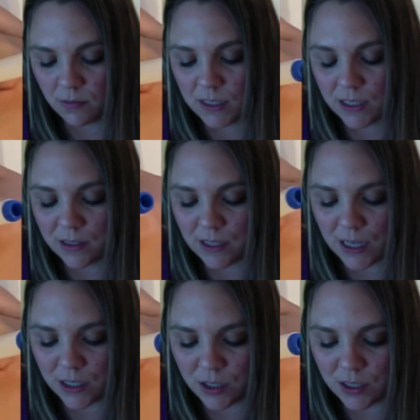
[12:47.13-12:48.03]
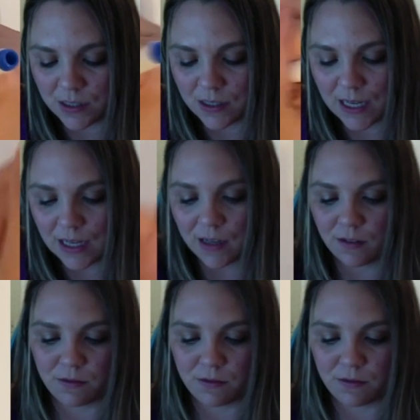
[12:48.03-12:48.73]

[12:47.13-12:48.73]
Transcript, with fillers: my delta H is negative,